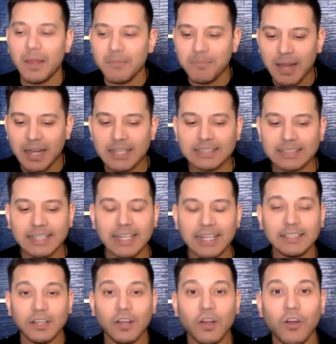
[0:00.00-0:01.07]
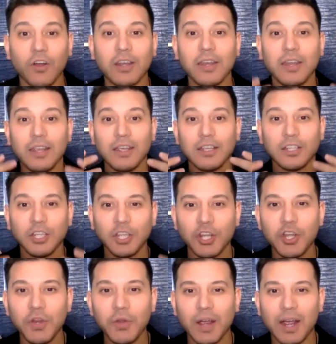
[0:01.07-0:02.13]
Meditate on your
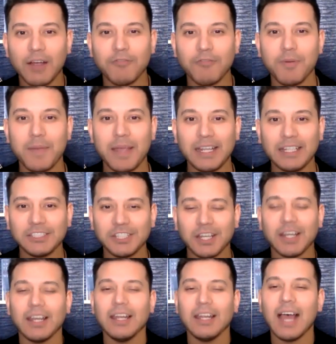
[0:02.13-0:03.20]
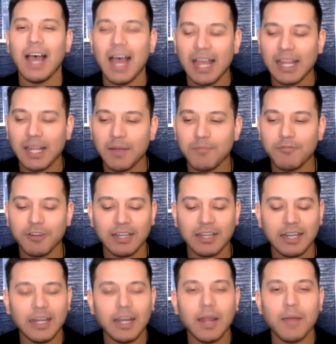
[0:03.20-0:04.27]
new affirmation. I am
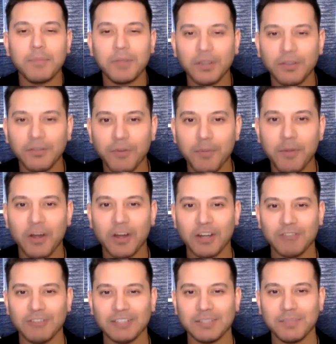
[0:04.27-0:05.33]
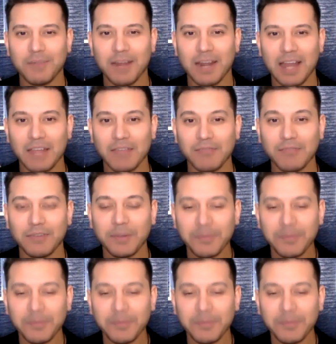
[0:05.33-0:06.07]
bringing in a beautiful partner into my life.